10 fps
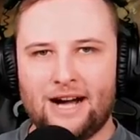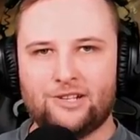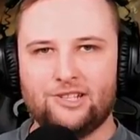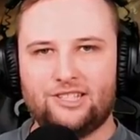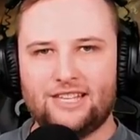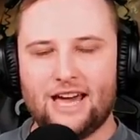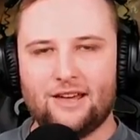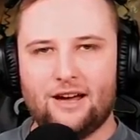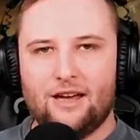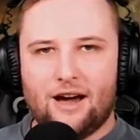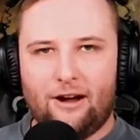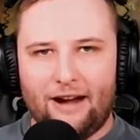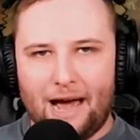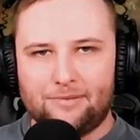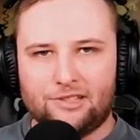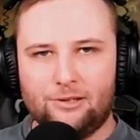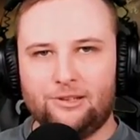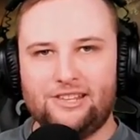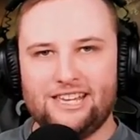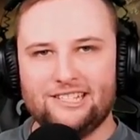marches together are
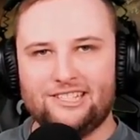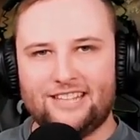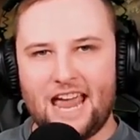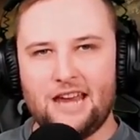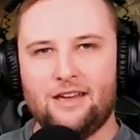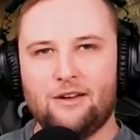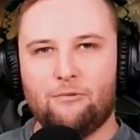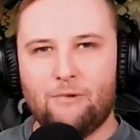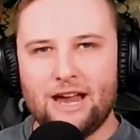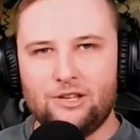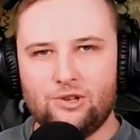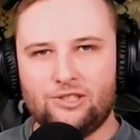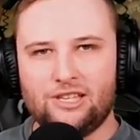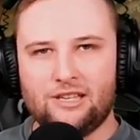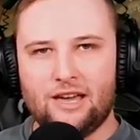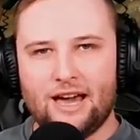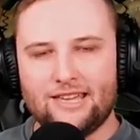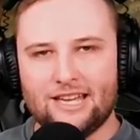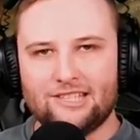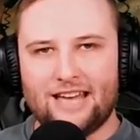absolutely insane when using
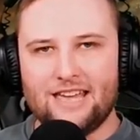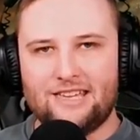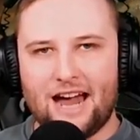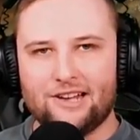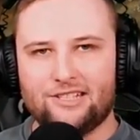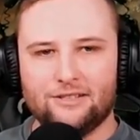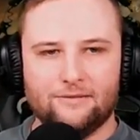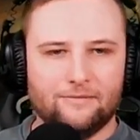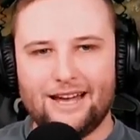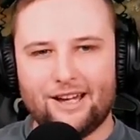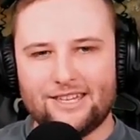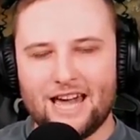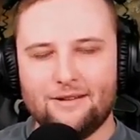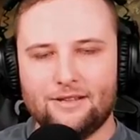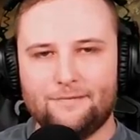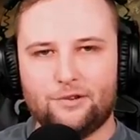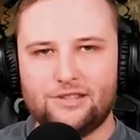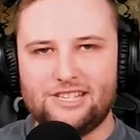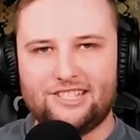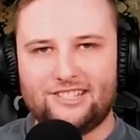against a garrison. Now, again, for
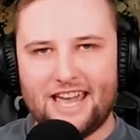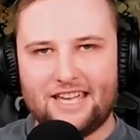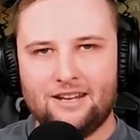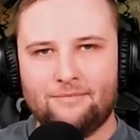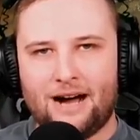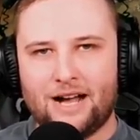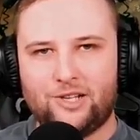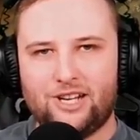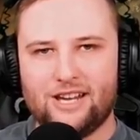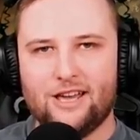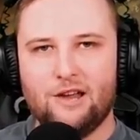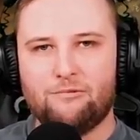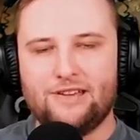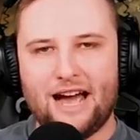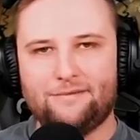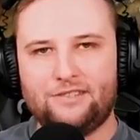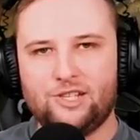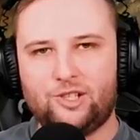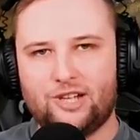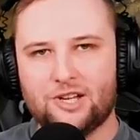the second march here, we have
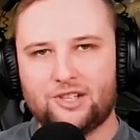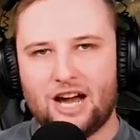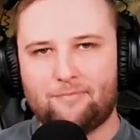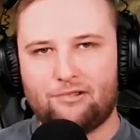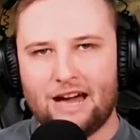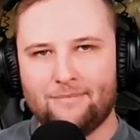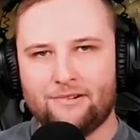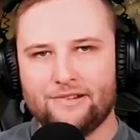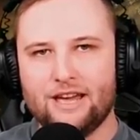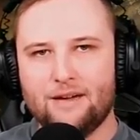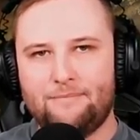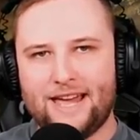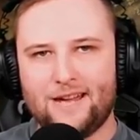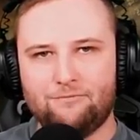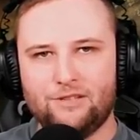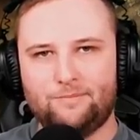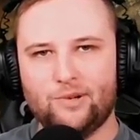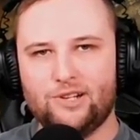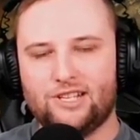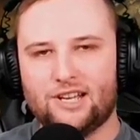the Shajar primary paired with
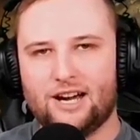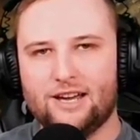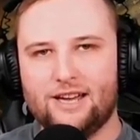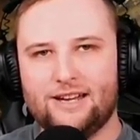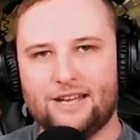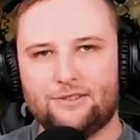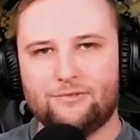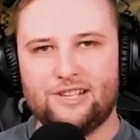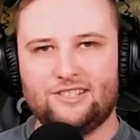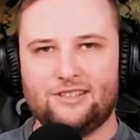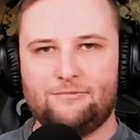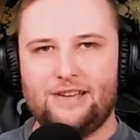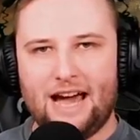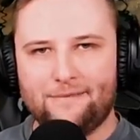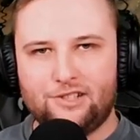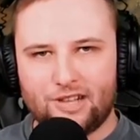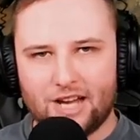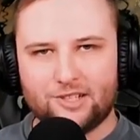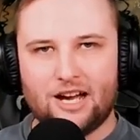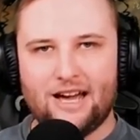Boudica. Now, the reason that we have
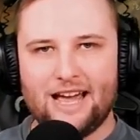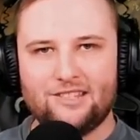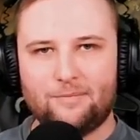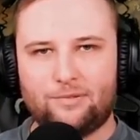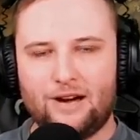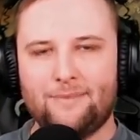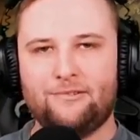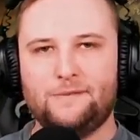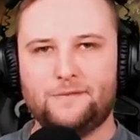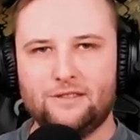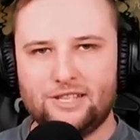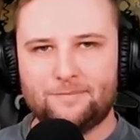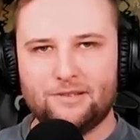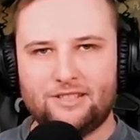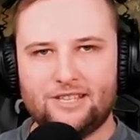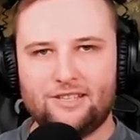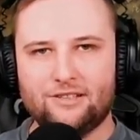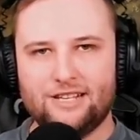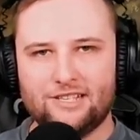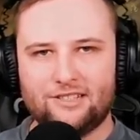Shajar as the primary for this
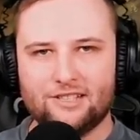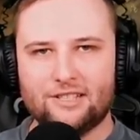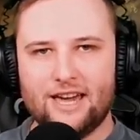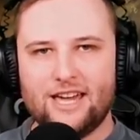particular instance